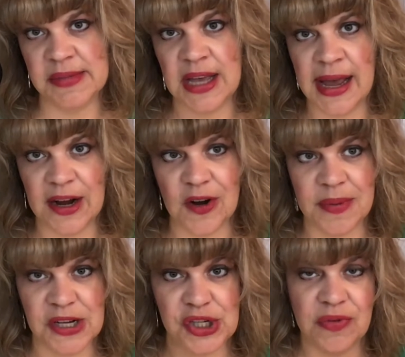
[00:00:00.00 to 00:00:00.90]
higher
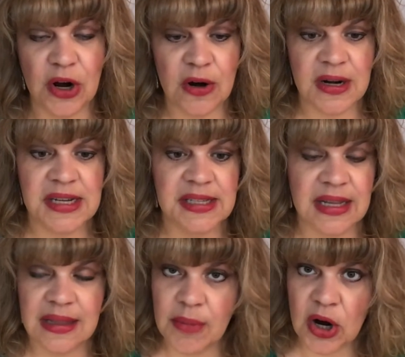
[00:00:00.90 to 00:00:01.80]
because you've already
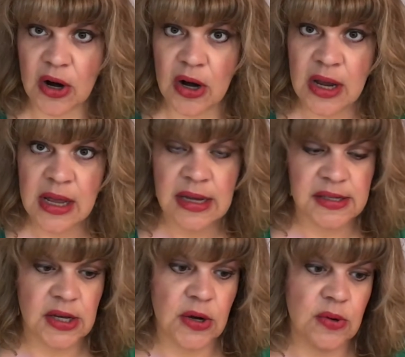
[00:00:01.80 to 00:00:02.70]
set the bar.
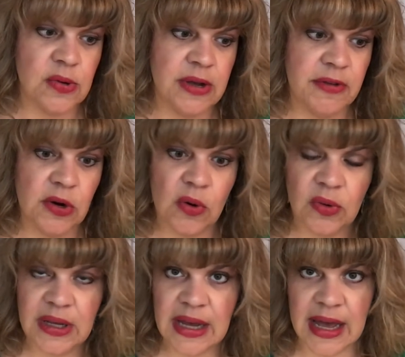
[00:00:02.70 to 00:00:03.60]
So if you're
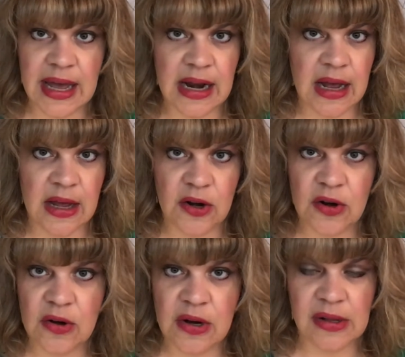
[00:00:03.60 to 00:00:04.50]
only at
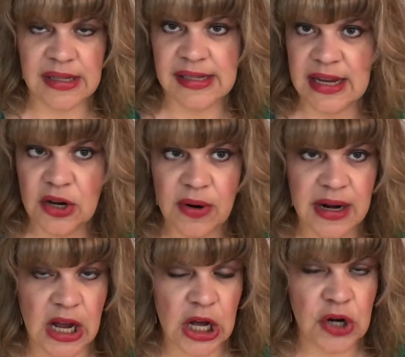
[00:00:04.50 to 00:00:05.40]
100, let's say you're
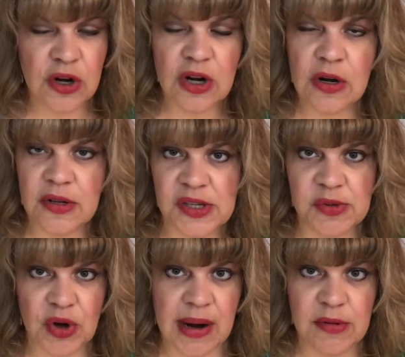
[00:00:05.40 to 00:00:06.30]
at 100
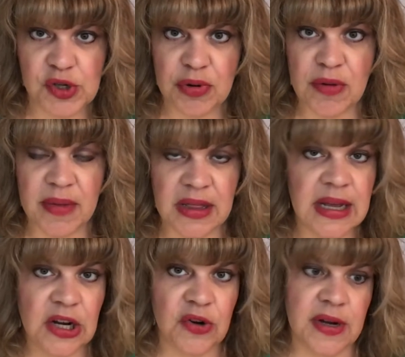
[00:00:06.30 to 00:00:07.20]
subscribers per month
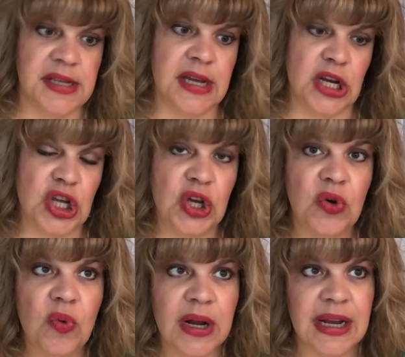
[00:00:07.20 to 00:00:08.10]
increase, and
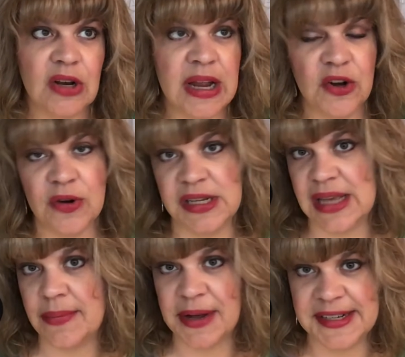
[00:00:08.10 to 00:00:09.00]
you want to increase
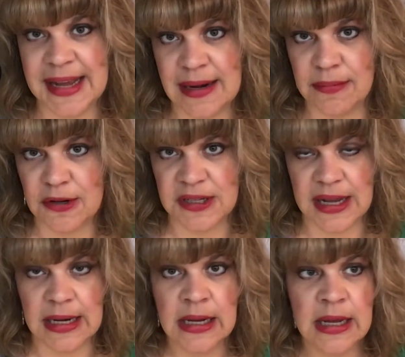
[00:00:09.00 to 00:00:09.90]
that by
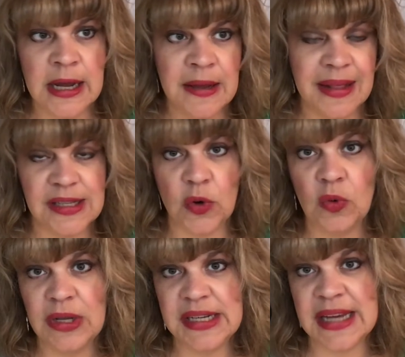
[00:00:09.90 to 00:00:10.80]
10%, that's
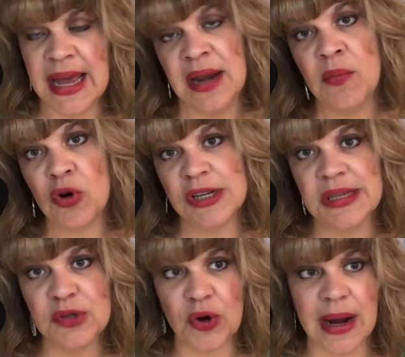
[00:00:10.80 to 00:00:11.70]
only 10 more
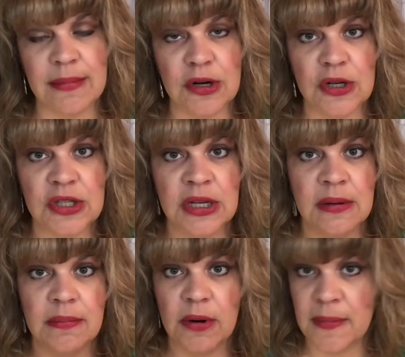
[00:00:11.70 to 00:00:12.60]
subscribers
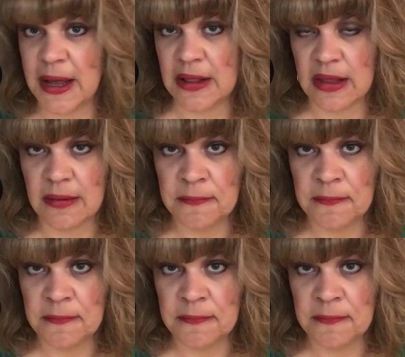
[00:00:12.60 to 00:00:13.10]
per month.